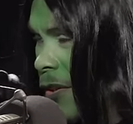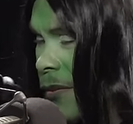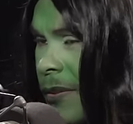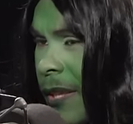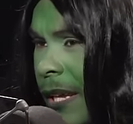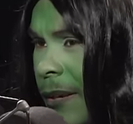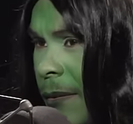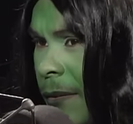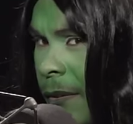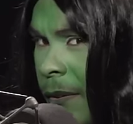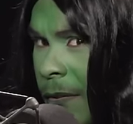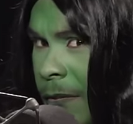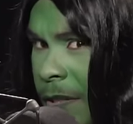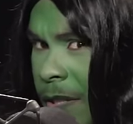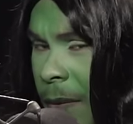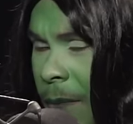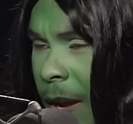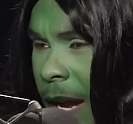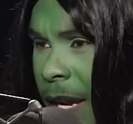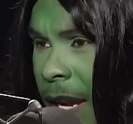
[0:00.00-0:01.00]
that
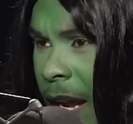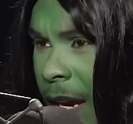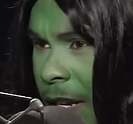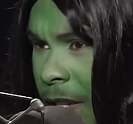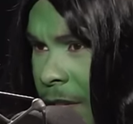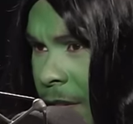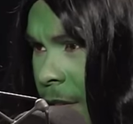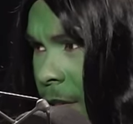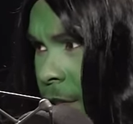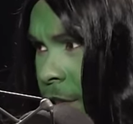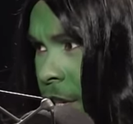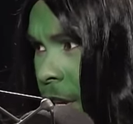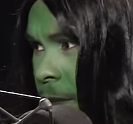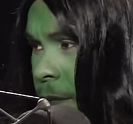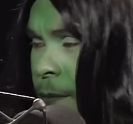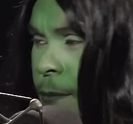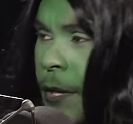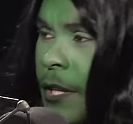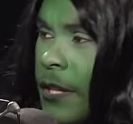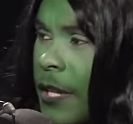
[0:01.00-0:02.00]
some might not consider
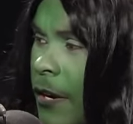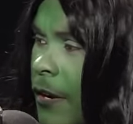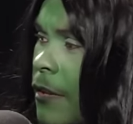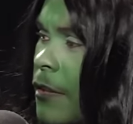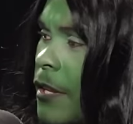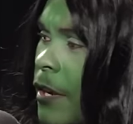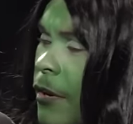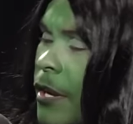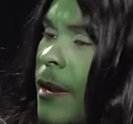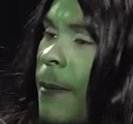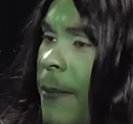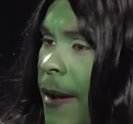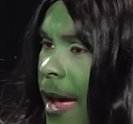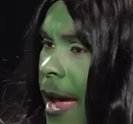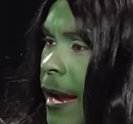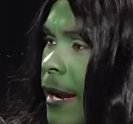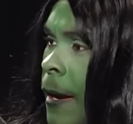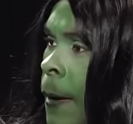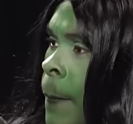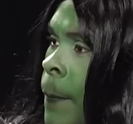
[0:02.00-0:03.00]
chips, but they're they're in a
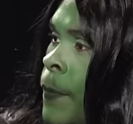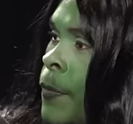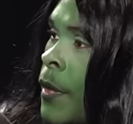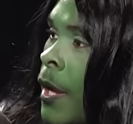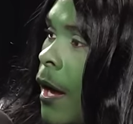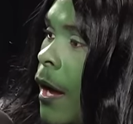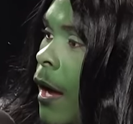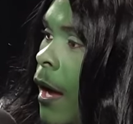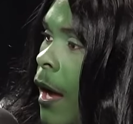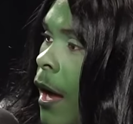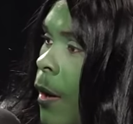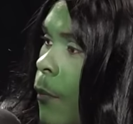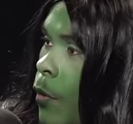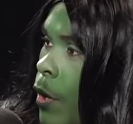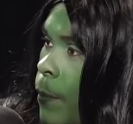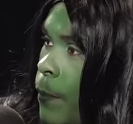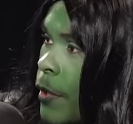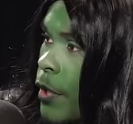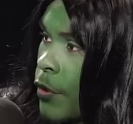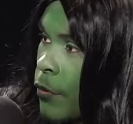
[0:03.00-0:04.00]
bag. Okay. Uh,
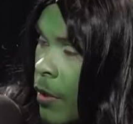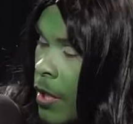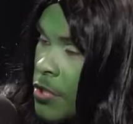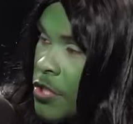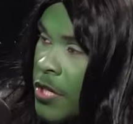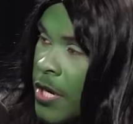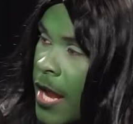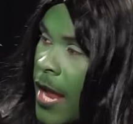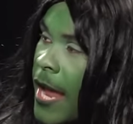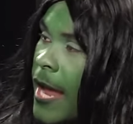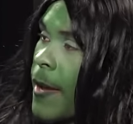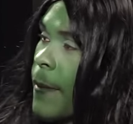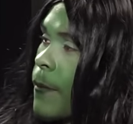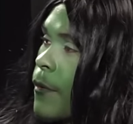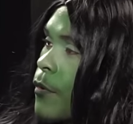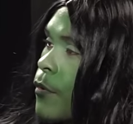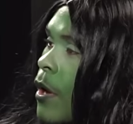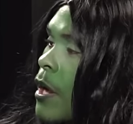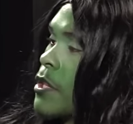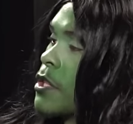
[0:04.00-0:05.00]
we'll put crunch in A.
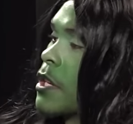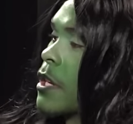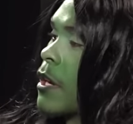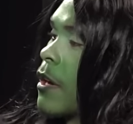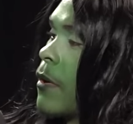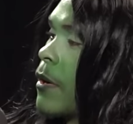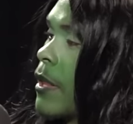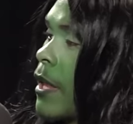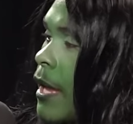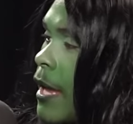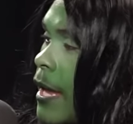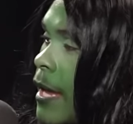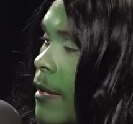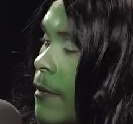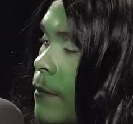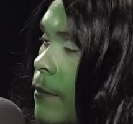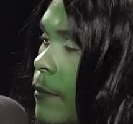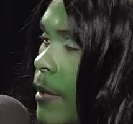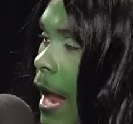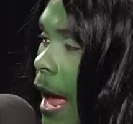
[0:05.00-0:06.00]
Crunch We'll can go in the
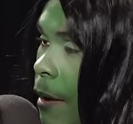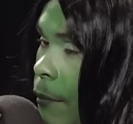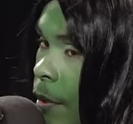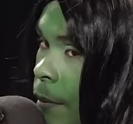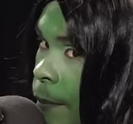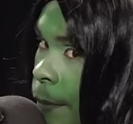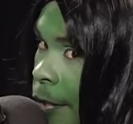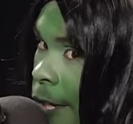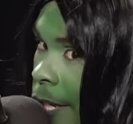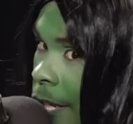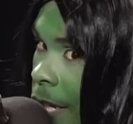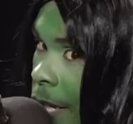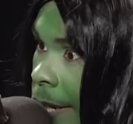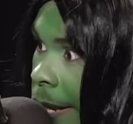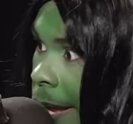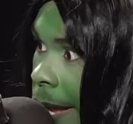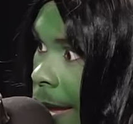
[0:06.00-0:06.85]
A, but I would put A. it in Have